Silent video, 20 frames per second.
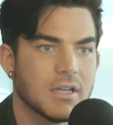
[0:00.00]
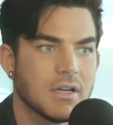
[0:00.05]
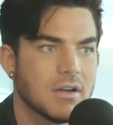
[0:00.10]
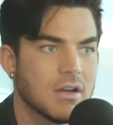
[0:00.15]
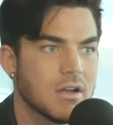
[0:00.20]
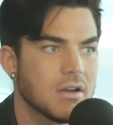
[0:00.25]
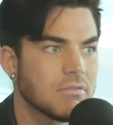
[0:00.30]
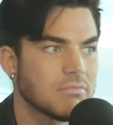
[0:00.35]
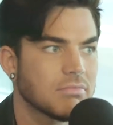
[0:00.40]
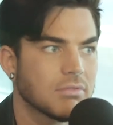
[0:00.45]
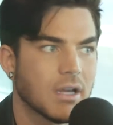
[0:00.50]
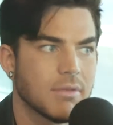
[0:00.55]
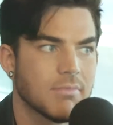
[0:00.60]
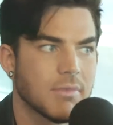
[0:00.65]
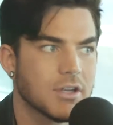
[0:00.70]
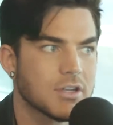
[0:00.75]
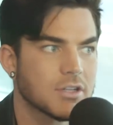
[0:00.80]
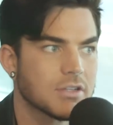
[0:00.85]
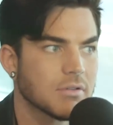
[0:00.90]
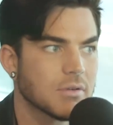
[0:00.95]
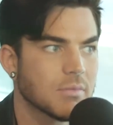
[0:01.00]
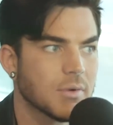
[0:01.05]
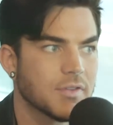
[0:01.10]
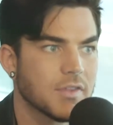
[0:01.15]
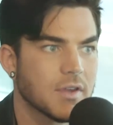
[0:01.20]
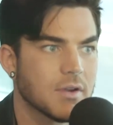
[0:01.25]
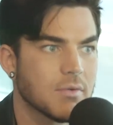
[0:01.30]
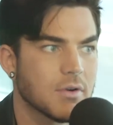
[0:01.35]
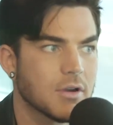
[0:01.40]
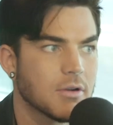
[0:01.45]
I don't know. I'm not sure
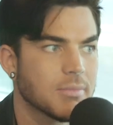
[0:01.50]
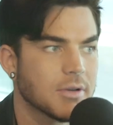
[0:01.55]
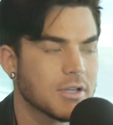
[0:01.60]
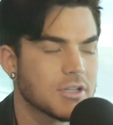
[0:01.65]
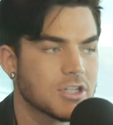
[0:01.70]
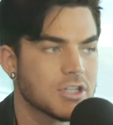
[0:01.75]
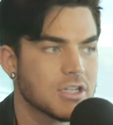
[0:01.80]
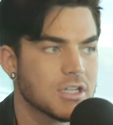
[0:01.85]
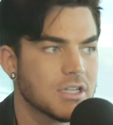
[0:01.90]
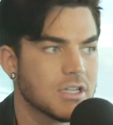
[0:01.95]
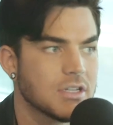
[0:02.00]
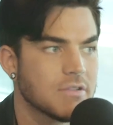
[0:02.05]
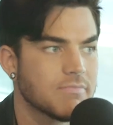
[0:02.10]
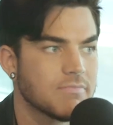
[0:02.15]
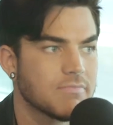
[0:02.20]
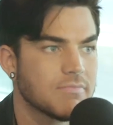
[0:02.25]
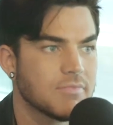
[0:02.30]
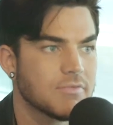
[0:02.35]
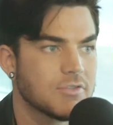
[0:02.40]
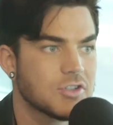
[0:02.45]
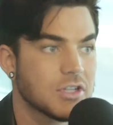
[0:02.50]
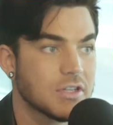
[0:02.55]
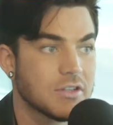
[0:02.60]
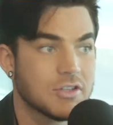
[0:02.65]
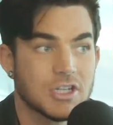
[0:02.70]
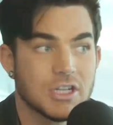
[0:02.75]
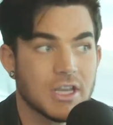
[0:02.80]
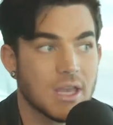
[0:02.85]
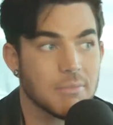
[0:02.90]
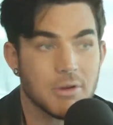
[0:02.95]
what they were, but she
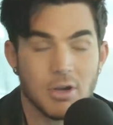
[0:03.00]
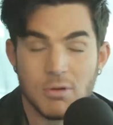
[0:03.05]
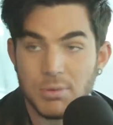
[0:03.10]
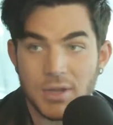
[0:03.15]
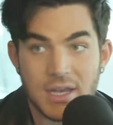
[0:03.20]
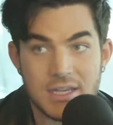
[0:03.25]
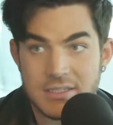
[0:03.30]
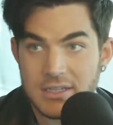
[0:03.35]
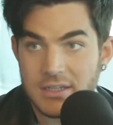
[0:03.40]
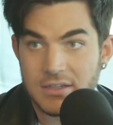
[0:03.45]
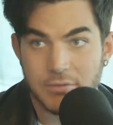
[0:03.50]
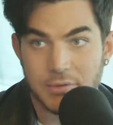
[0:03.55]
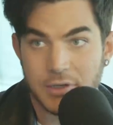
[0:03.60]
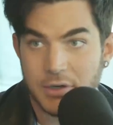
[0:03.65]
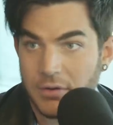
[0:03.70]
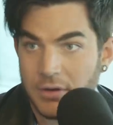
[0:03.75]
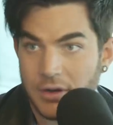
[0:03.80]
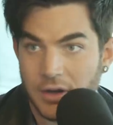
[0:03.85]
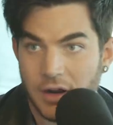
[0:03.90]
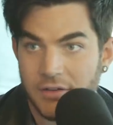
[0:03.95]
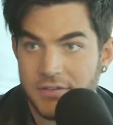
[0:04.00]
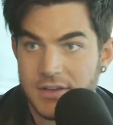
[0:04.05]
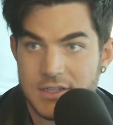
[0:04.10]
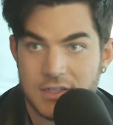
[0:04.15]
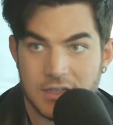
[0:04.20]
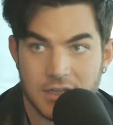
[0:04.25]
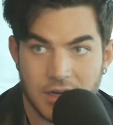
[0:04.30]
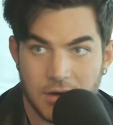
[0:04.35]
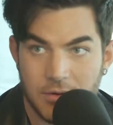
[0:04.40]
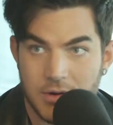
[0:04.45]
she gave me her blessing to record it,
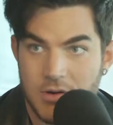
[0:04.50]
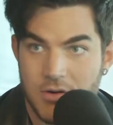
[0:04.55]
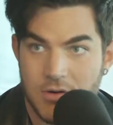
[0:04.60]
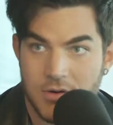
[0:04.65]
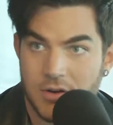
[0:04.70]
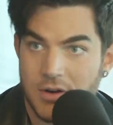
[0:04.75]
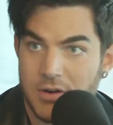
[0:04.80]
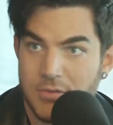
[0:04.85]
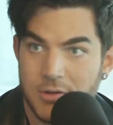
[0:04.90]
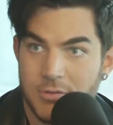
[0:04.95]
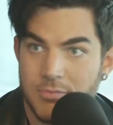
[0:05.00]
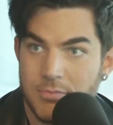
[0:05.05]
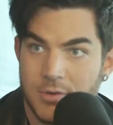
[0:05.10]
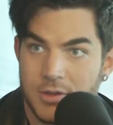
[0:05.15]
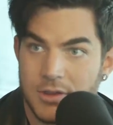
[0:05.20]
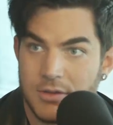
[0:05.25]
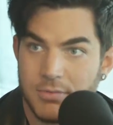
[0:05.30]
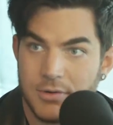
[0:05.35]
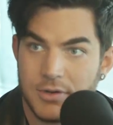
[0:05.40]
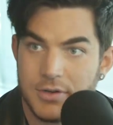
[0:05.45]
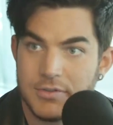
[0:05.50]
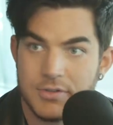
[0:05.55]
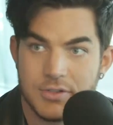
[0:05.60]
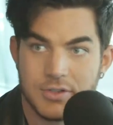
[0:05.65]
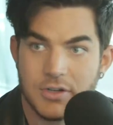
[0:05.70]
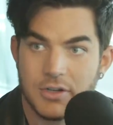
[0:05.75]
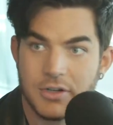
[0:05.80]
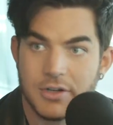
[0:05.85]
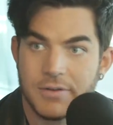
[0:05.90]
obviously, and I recorded it with the producer.